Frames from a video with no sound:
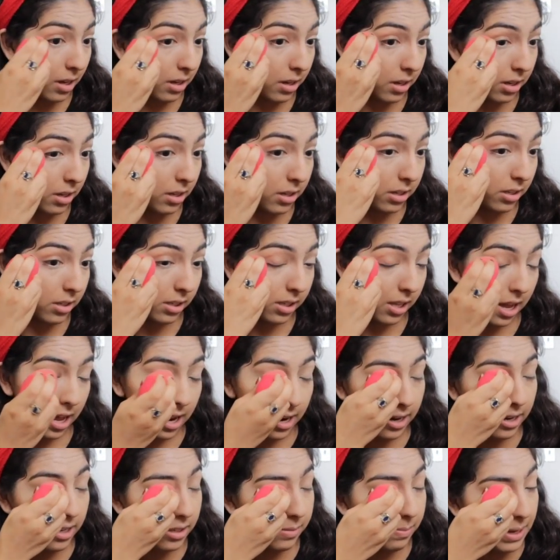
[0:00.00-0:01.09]
Cause that
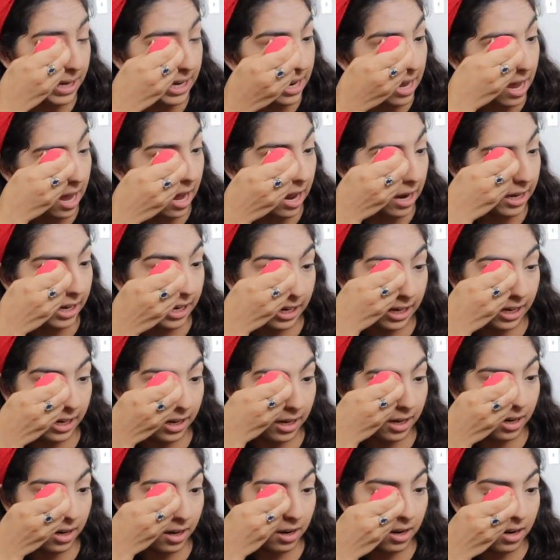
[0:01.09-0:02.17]
is me,
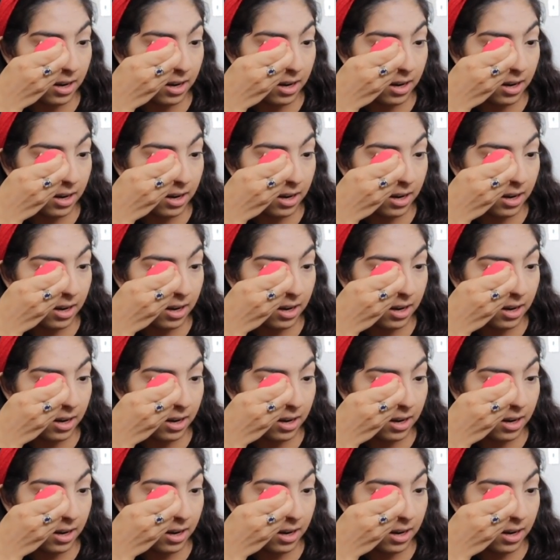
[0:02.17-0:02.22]
honey.